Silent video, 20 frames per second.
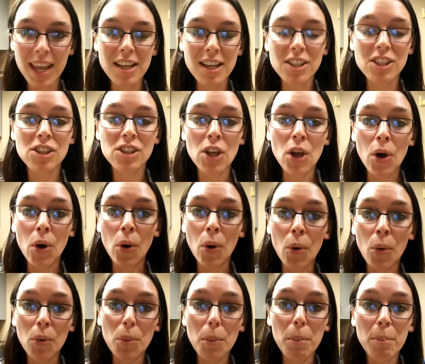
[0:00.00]

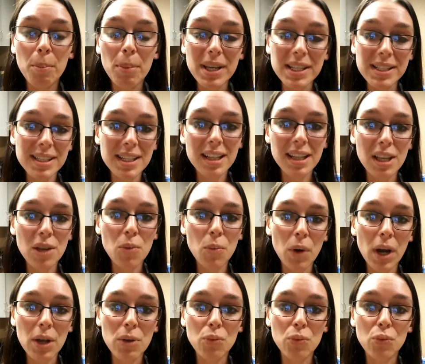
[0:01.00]
So basically
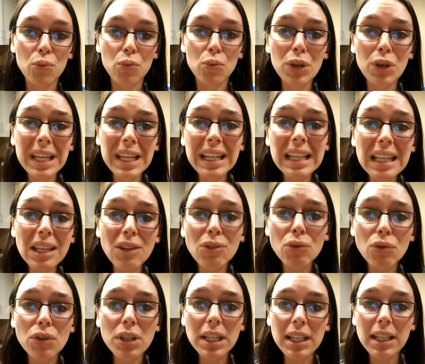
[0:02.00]
what really,
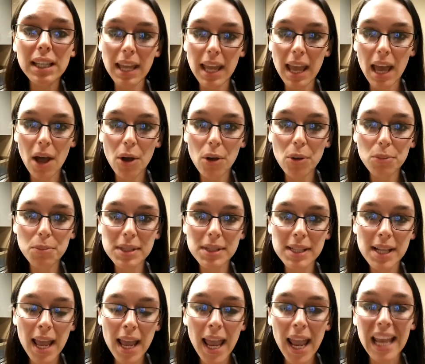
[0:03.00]
really
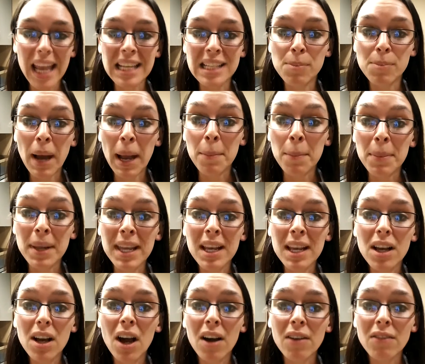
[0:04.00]
helps is by
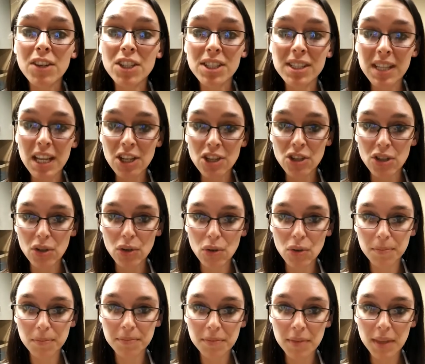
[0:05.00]
being
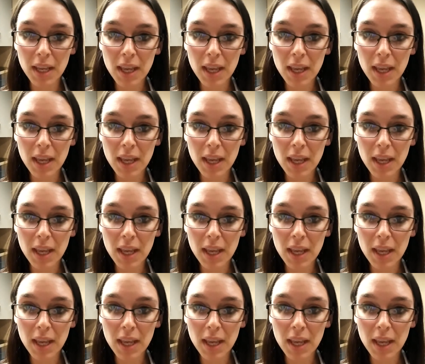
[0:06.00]
conversational